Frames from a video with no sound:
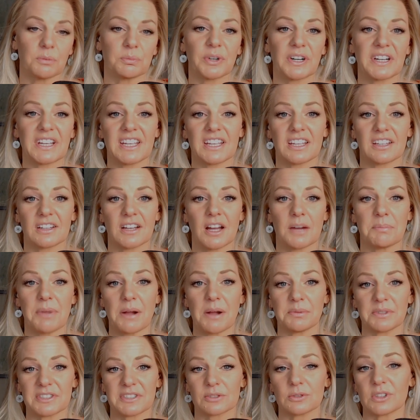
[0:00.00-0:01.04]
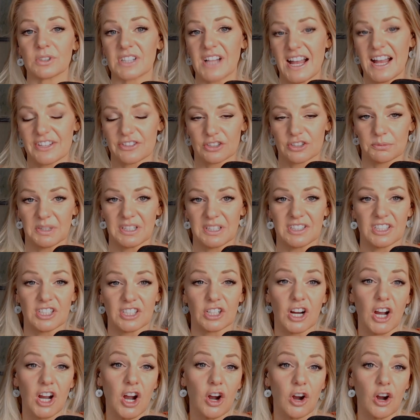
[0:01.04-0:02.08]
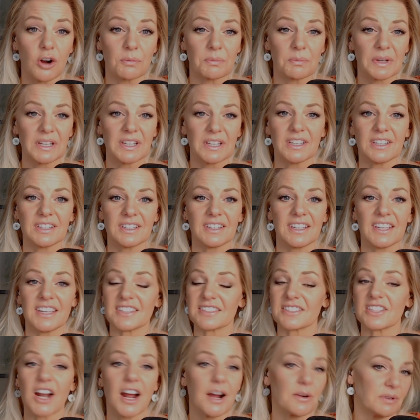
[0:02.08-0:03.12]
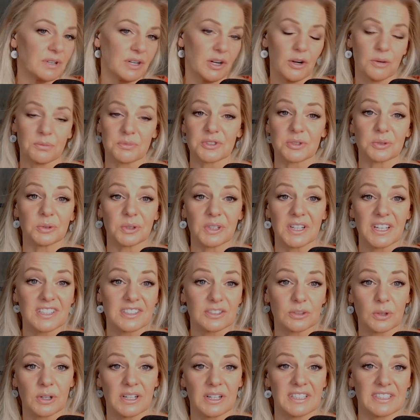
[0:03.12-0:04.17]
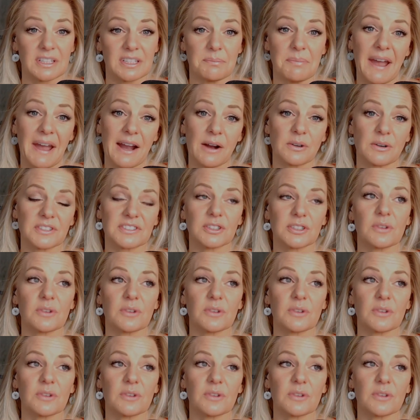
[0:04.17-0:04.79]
Bringing a public school classroom into your home is not what homeschool is or is about.